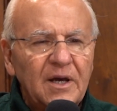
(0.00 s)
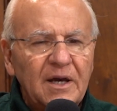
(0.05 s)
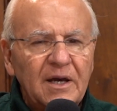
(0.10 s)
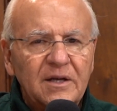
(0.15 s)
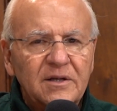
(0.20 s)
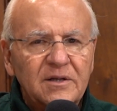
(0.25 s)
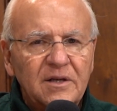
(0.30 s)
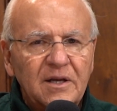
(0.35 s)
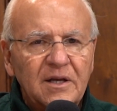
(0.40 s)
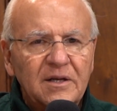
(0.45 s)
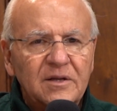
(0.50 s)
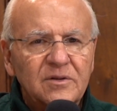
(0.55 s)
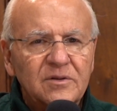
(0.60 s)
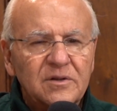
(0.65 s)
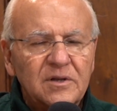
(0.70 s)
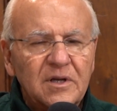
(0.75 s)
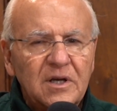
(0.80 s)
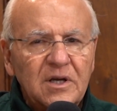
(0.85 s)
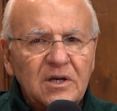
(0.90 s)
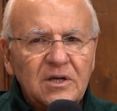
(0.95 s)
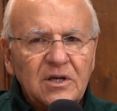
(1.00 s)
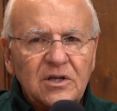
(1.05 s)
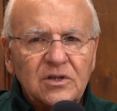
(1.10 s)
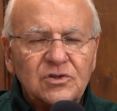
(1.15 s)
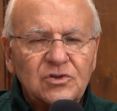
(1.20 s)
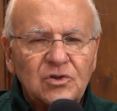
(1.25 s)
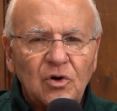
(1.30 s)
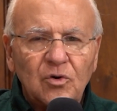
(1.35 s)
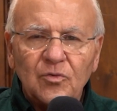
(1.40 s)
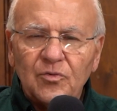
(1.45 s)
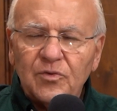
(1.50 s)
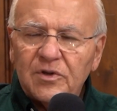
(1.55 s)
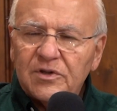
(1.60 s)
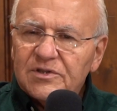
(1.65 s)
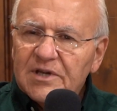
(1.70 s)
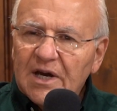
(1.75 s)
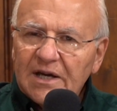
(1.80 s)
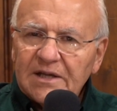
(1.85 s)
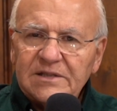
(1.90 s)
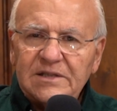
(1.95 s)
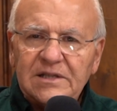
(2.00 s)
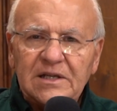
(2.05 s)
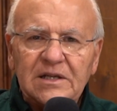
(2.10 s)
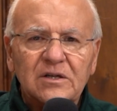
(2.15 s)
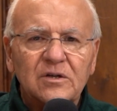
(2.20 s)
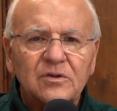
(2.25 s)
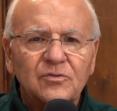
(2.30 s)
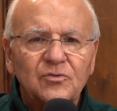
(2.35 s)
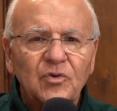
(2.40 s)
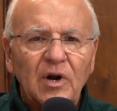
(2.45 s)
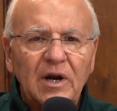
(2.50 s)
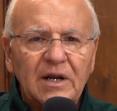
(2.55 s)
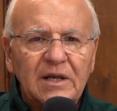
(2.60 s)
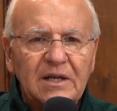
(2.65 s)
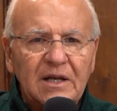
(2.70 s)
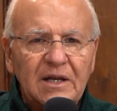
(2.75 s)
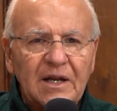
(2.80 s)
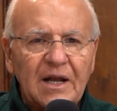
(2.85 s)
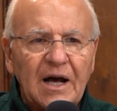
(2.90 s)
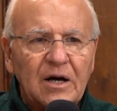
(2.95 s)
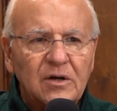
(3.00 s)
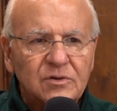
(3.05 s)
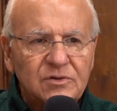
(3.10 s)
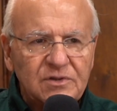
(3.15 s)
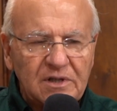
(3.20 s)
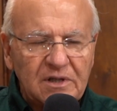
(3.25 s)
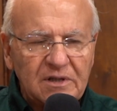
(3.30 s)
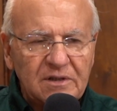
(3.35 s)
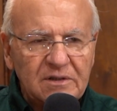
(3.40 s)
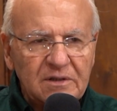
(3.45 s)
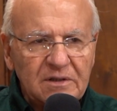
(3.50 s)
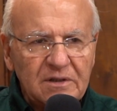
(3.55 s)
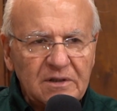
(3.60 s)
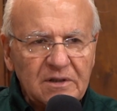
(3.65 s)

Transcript: And so this idea of trying to get housing